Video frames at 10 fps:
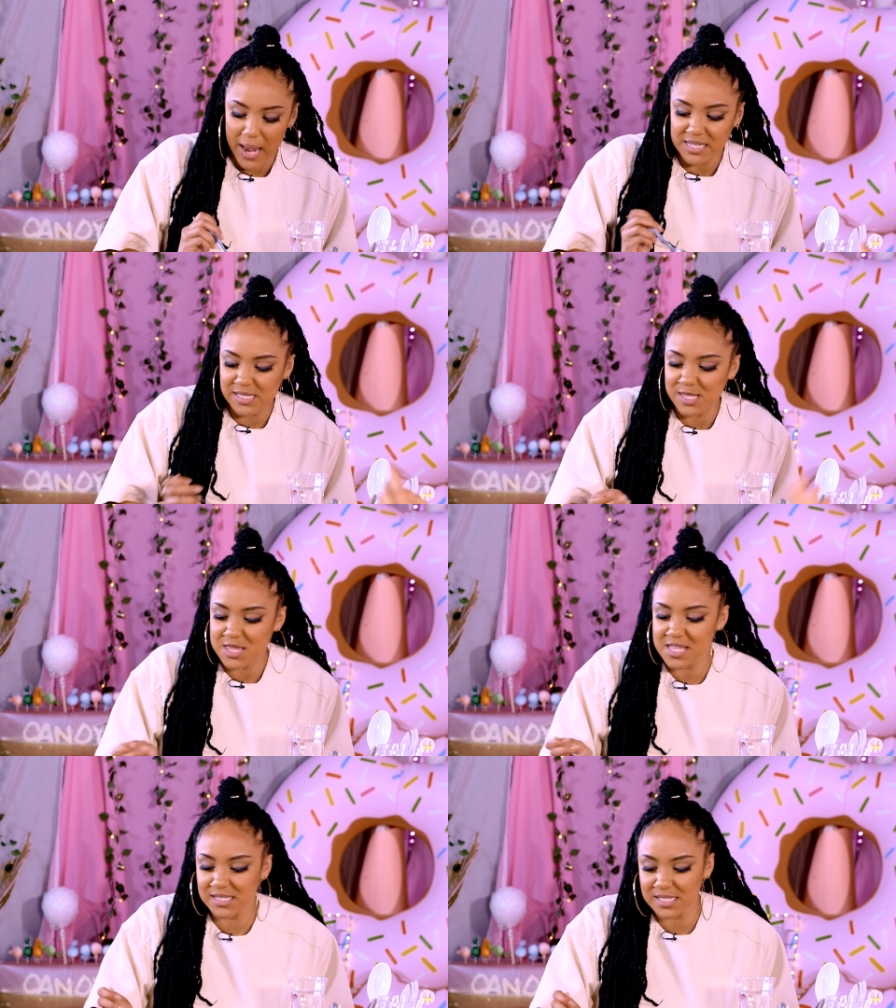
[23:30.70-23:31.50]
and is
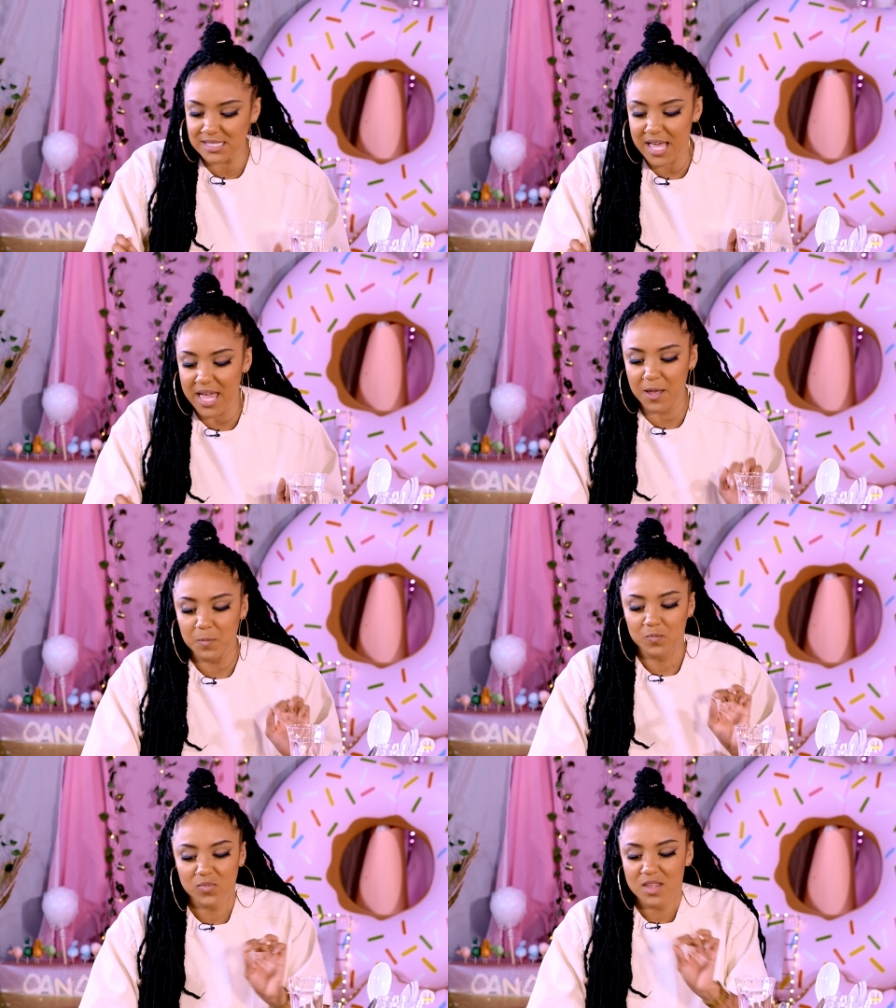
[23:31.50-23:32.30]
this is like
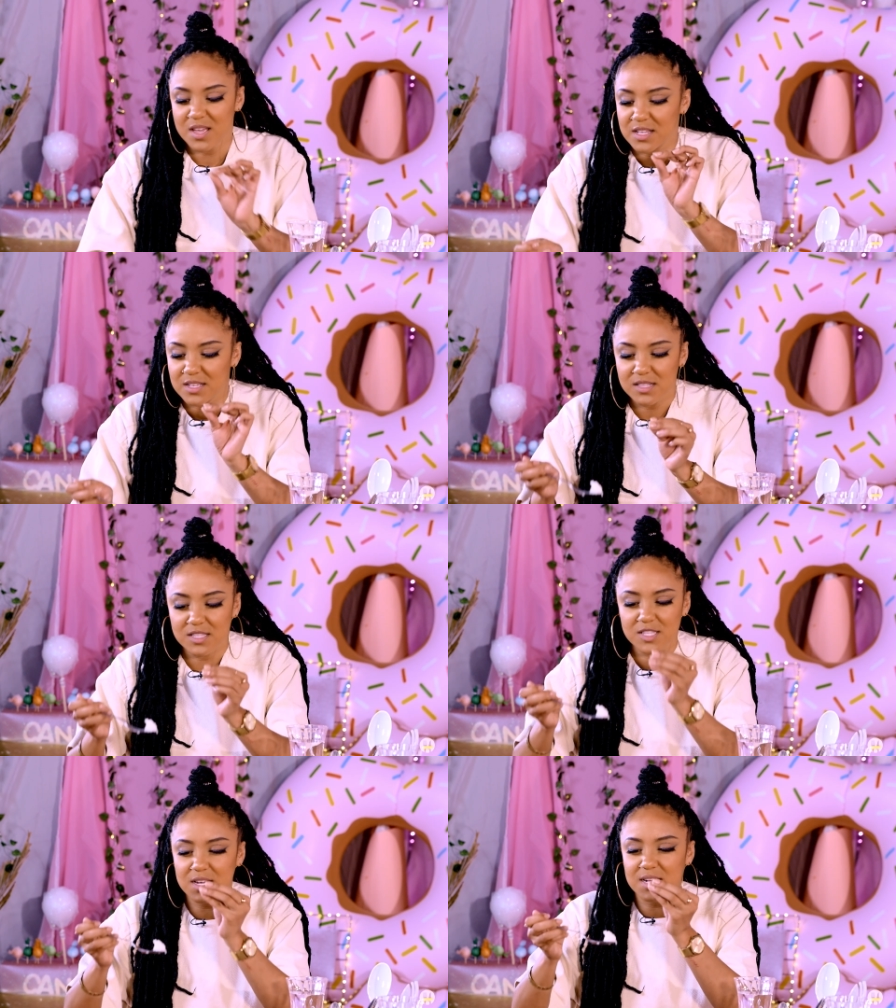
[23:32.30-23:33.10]

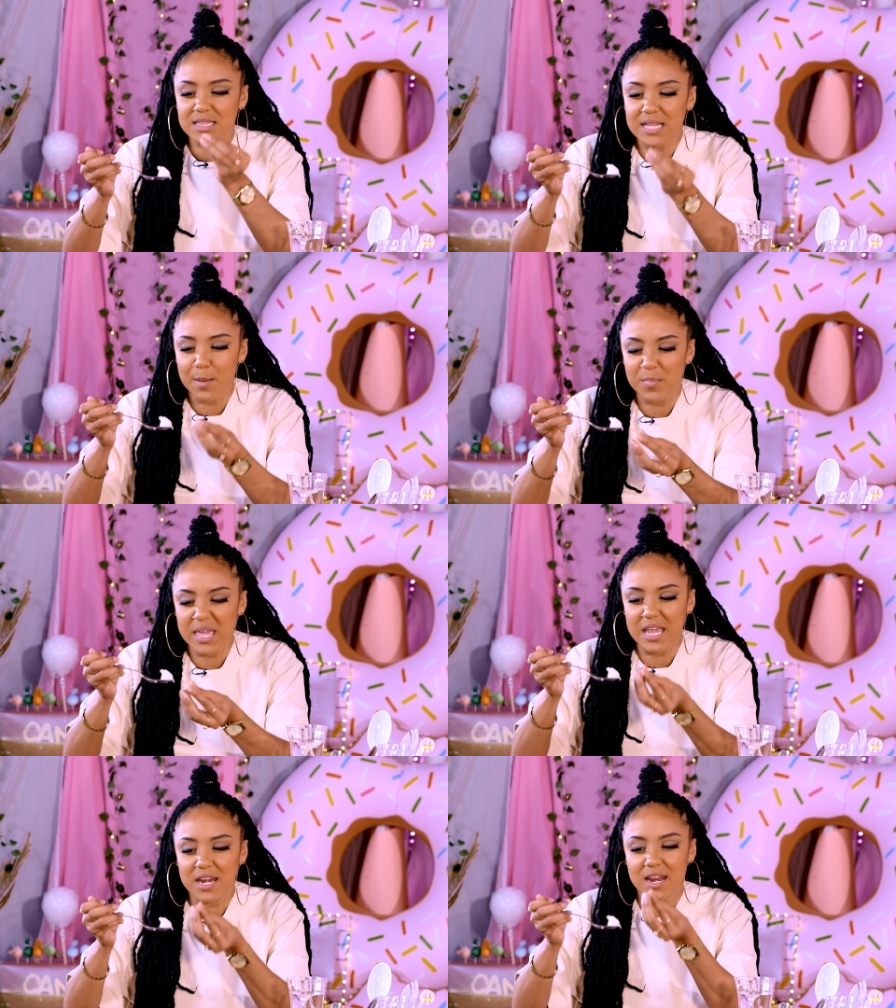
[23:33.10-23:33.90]

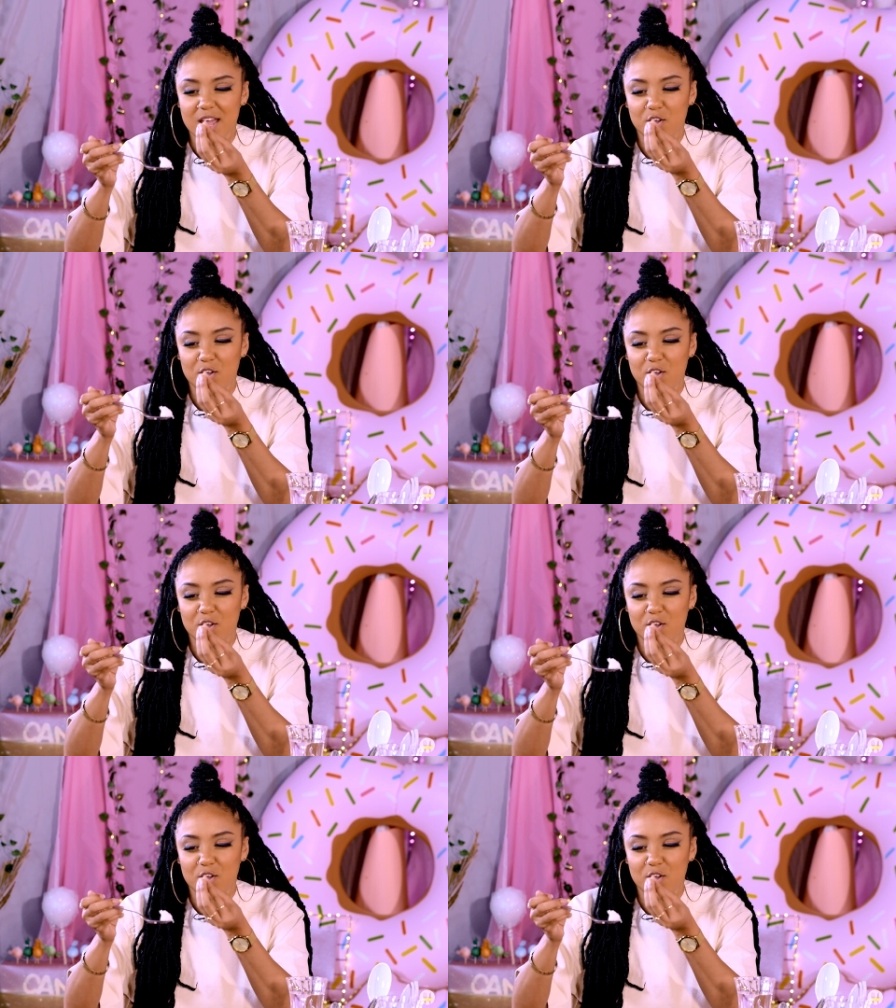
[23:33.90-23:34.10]
Colombian